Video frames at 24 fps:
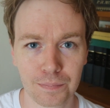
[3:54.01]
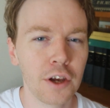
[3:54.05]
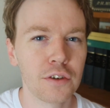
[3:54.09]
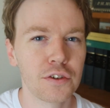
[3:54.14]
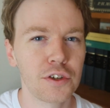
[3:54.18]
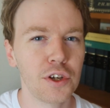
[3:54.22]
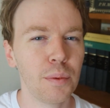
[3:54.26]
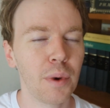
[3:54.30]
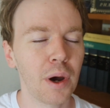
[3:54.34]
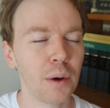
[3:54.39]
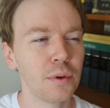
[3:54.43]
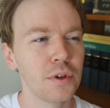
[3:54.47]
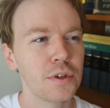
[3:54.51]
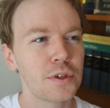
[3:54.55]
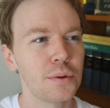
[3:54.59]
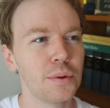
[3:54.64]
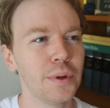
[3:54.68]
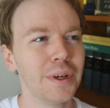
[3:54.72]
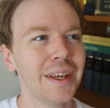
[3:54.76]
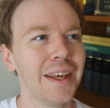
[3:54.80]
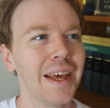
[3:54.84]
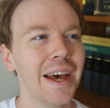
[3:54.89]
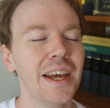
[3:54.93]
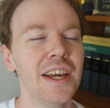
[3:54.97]
So you might want to
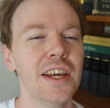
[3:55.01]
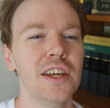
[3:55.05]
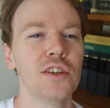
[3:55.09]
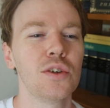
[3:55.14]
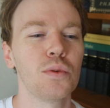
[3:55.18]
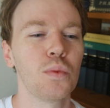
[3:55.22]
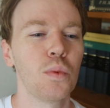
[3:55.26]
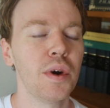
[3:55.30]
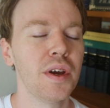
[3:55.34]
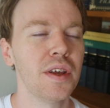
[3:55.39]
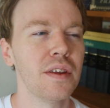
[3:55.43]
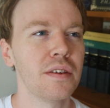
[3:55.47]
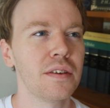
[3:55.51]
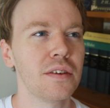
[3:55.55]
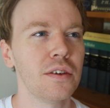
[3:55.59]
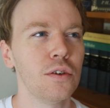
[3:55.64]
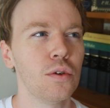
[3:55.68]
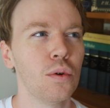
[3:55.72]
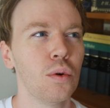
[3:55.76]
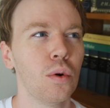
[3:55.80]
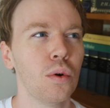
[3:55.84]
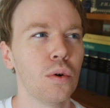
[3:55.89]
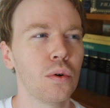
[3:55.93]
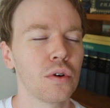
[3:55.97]
engage with
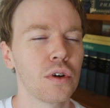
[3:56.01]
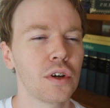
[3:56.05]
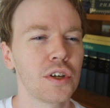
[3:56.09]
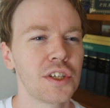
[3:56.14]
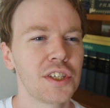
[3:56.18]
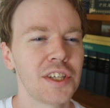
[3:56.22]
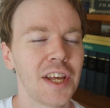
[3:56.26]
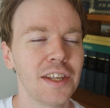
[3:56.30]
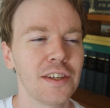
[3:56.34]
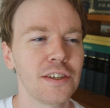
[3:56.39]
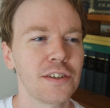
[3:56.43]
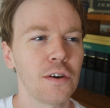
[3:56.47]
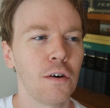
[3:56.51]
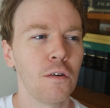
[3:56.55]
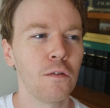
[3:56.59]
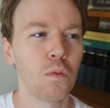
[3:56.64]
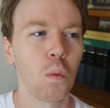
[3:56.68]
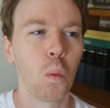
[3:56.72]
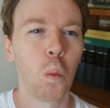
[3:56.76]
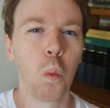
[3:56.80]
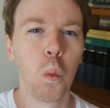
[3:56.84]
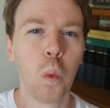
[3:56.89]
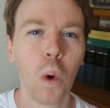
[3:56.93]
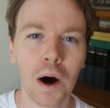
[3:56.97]
your sense
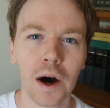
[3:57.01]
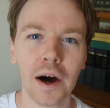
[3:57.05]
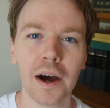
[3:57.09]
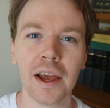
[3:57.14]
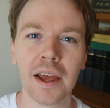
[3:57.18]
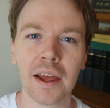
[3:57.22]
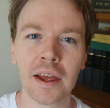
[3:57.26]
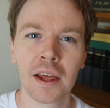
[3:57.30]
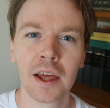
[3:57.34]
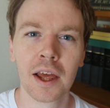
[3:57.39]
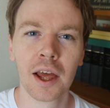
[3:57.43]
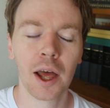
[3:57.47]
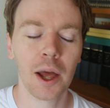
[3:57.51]
of why.